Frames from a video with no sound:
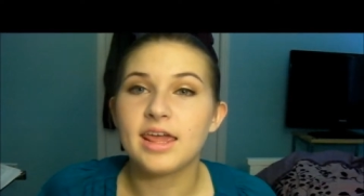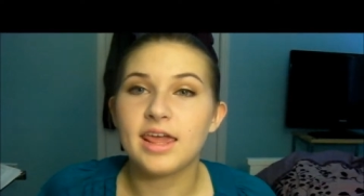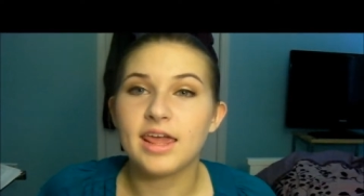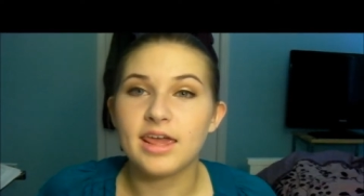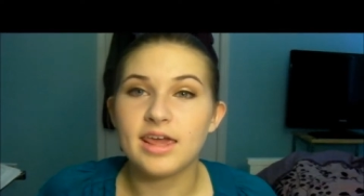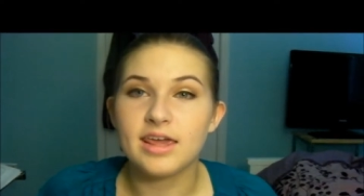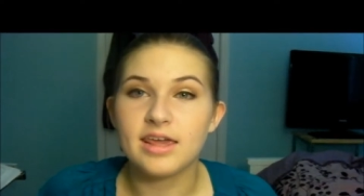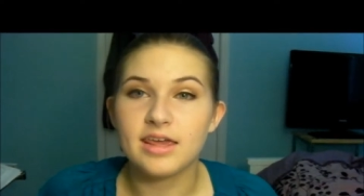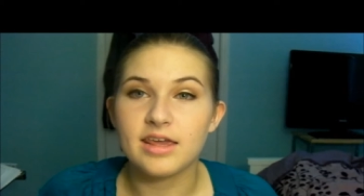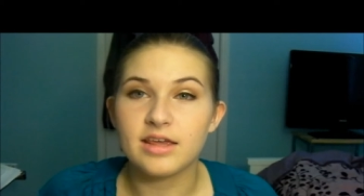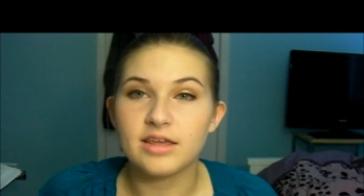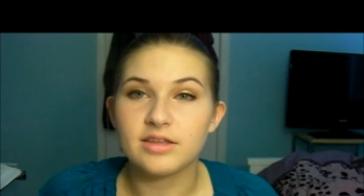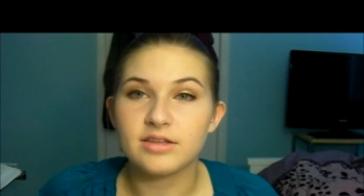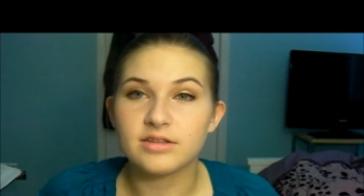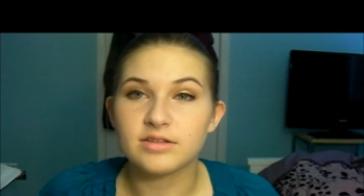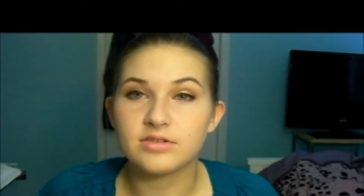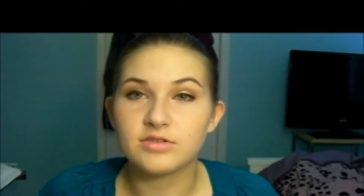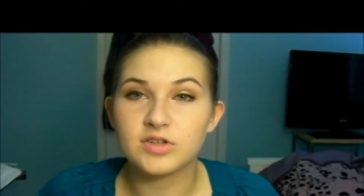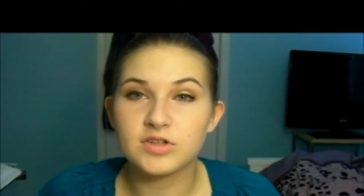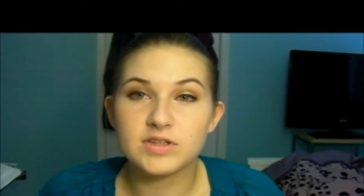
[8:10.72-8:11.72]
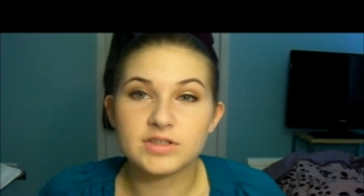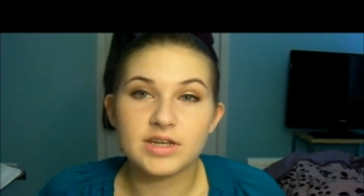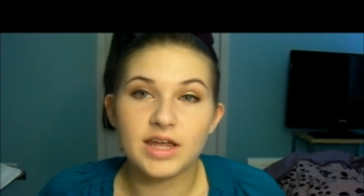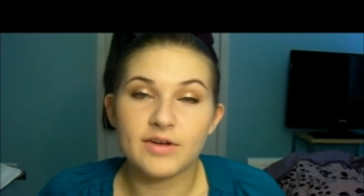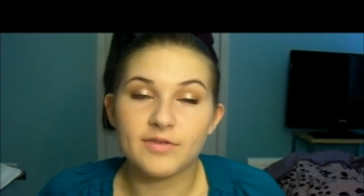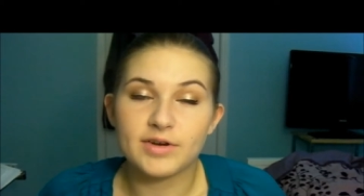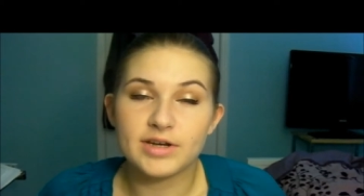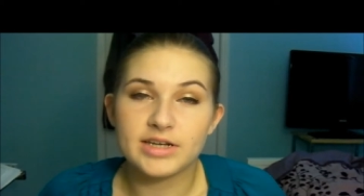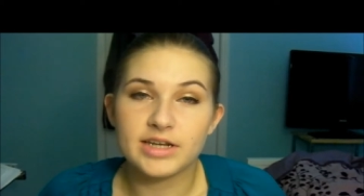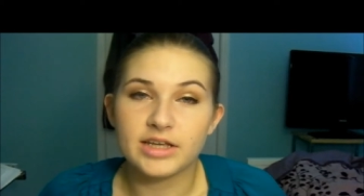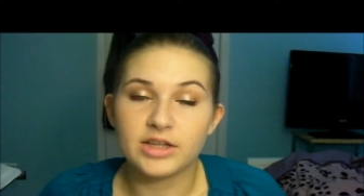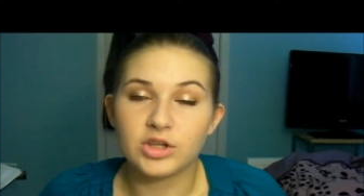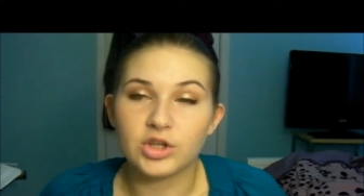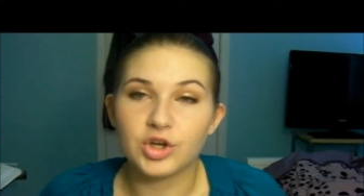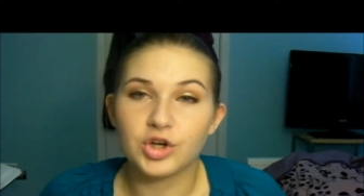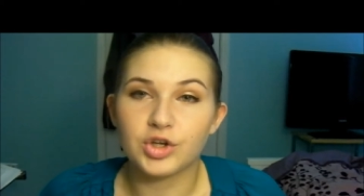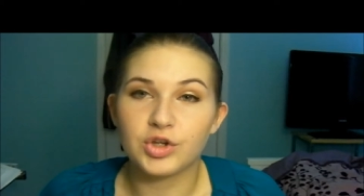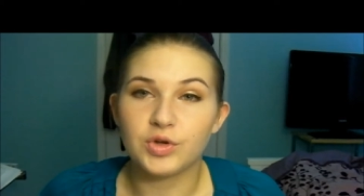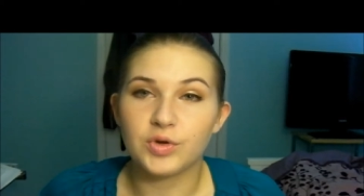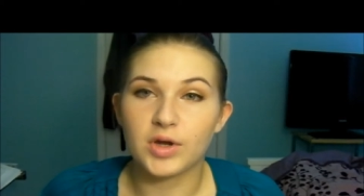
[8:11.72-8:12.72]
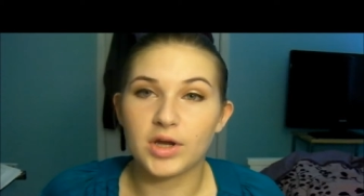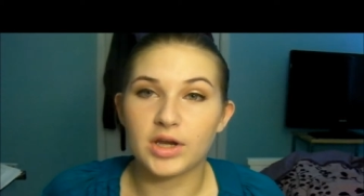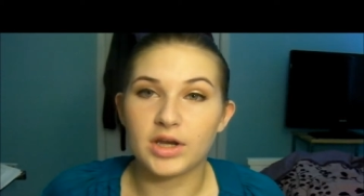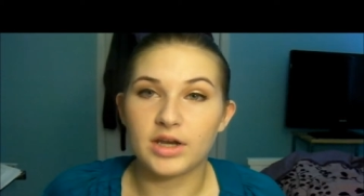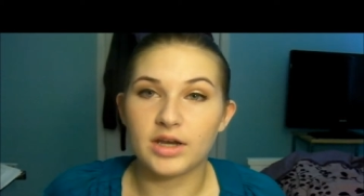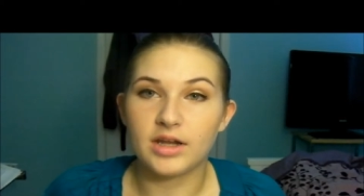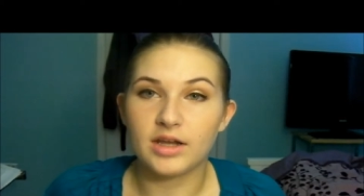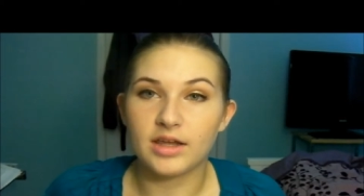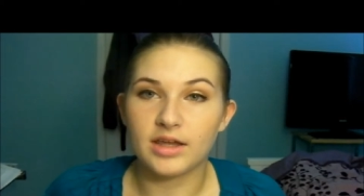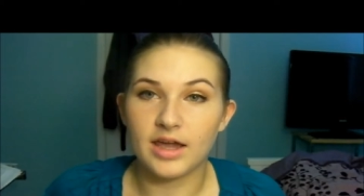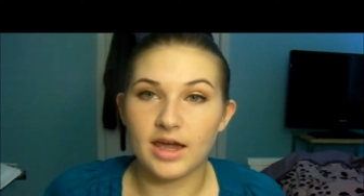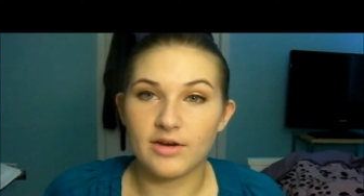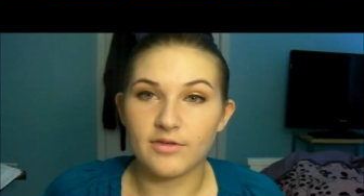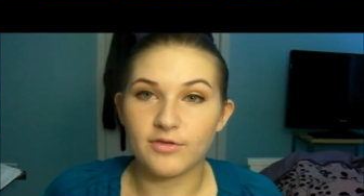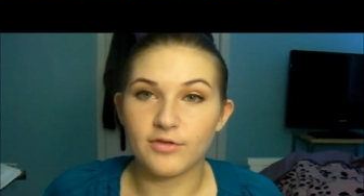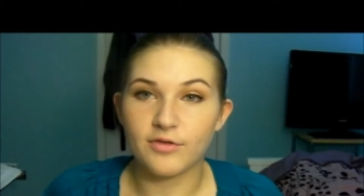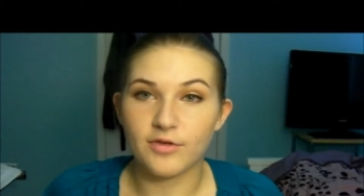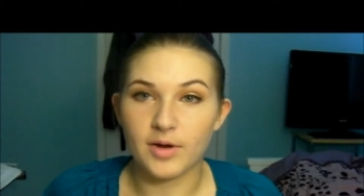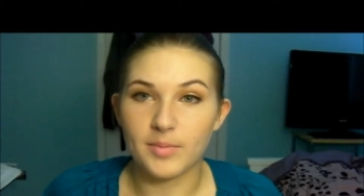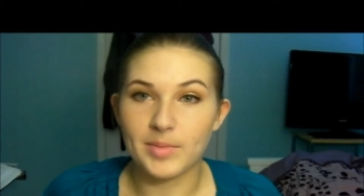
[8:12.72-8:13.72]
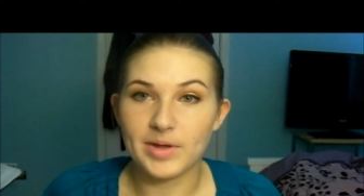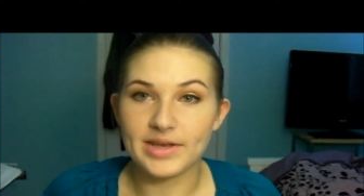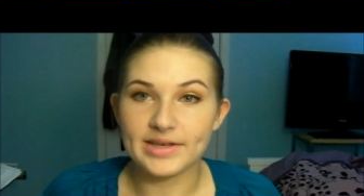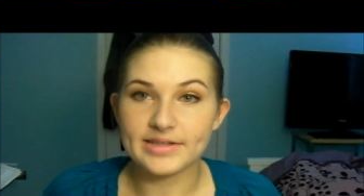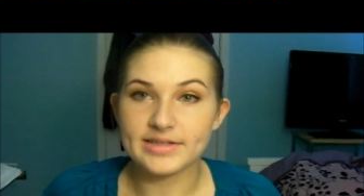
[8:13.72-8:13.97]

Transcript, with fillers: a just everyday look you can get from it.